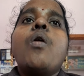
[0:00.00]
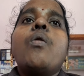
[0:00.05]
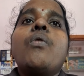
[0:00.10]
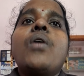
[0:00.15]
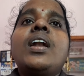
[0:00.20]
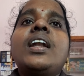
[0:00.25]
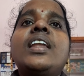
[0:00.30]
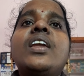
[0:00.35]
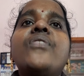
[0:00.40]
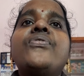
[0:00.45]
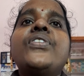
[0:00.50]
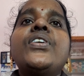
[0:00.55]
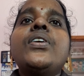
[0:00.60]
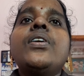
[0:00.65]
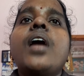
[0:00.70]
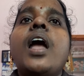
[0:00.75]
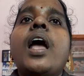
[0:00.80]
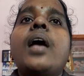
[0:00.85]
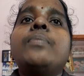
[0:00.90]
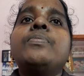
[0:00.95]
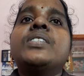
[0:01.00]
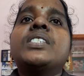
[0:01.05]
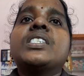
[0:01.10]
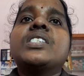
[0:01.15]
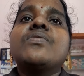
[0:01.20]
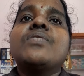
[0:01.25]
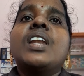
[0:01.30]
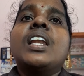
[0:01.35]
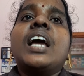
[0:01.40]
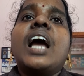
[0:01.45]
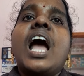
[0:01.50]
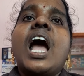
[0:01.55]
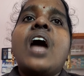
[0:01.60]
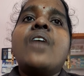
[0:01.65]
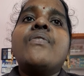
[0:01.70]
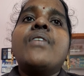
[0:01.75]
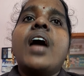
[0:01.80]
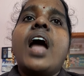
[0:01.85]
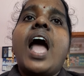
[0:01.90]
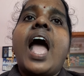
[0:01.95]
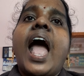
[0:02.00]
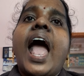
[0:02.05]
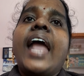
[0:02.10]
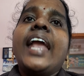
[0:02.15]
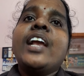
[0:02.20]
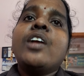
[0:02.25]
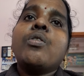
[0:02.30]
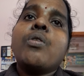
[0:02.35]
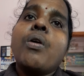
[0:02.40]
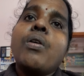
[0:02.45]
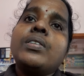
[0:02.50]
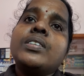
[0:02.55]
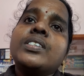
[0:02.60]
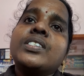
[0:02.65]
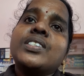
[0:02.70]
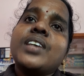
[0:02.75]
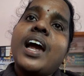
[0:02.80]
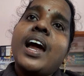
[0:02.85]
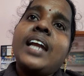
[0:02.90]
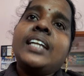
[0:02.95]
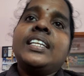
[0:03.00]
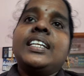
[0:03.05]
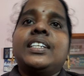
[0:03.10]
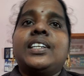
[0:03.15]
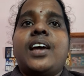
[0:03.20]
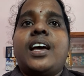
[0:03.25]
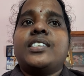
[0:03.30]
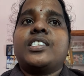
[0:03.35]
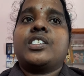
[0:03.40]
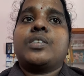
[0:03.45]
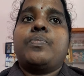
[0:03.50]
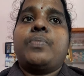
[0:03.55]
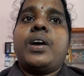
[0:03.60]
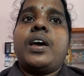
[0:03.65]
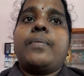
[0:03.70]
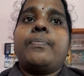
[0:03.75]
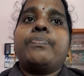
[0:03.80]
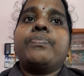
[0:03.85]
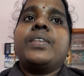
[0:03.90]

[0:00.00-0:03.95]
only a few apps will have icons on the taskbar.